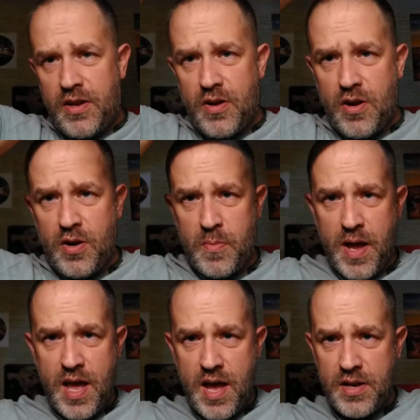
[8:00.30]
here
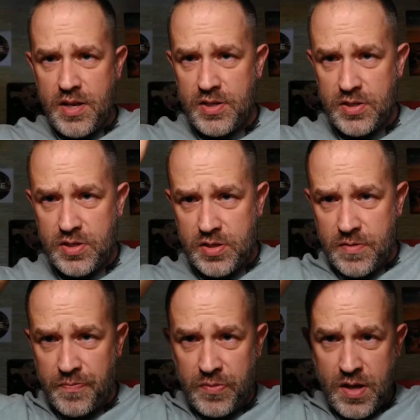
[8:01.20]
behind us,
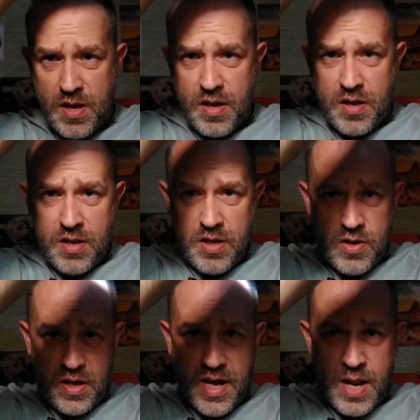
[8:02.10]
you
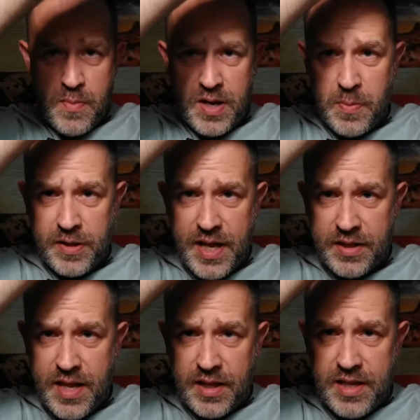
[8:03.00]
can kind of manipulate
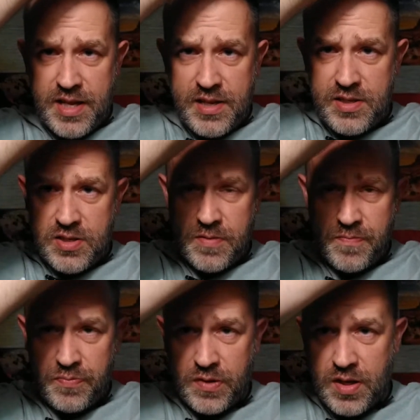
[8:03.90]
that lens.
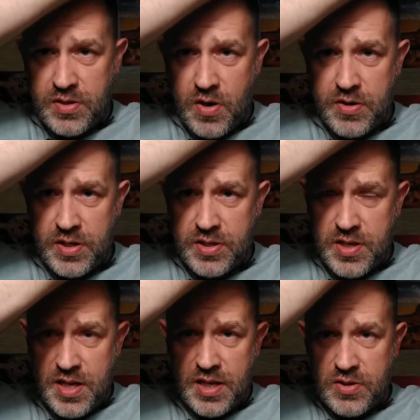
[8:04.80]
It's hard to
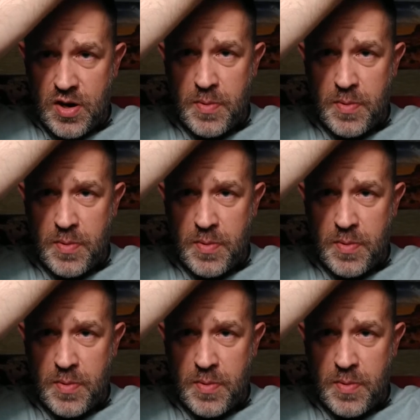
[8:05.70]
see, sorry